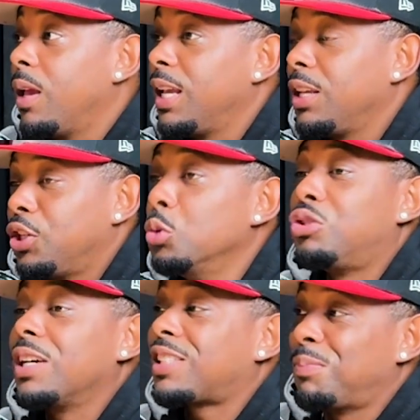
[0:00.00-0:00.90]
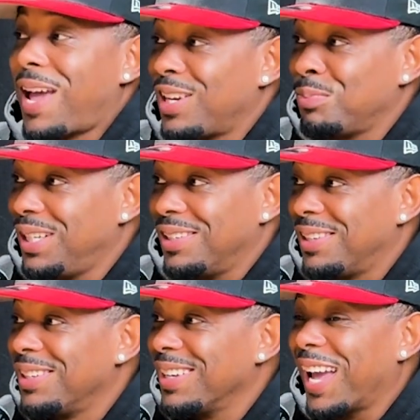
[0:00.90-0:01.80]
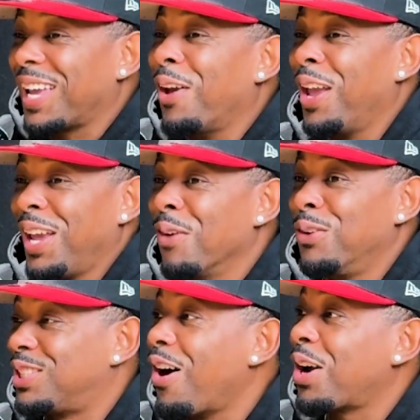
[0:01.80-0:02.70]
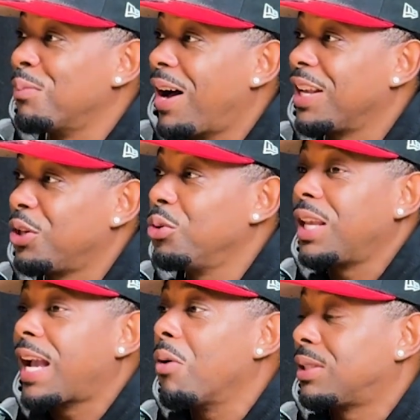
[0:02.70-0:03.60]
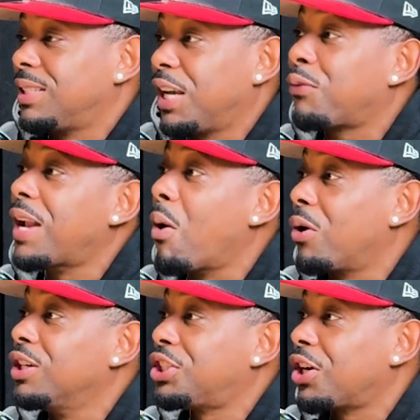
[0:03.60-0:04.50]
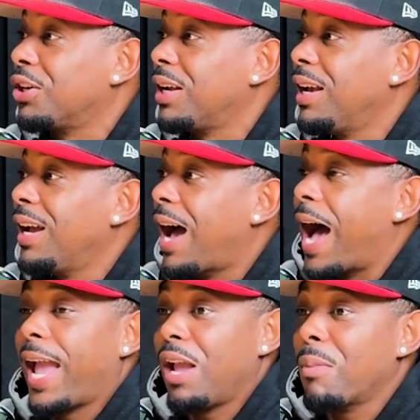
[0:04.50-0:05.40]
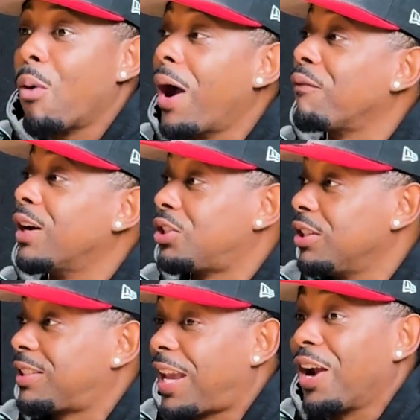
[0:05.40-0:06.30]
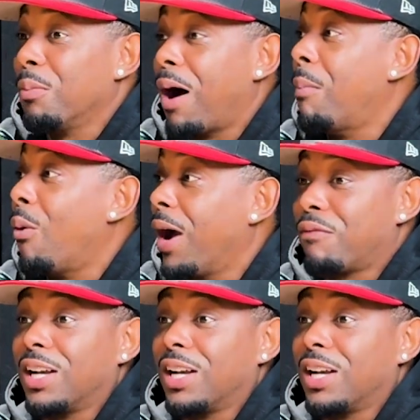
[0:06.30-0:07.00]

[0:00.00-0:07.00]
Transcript: You just as bad as me. Like, if we talking about it, you think I was a dick for not wearing a shirt. I hate my wife. I should have cared about my wife.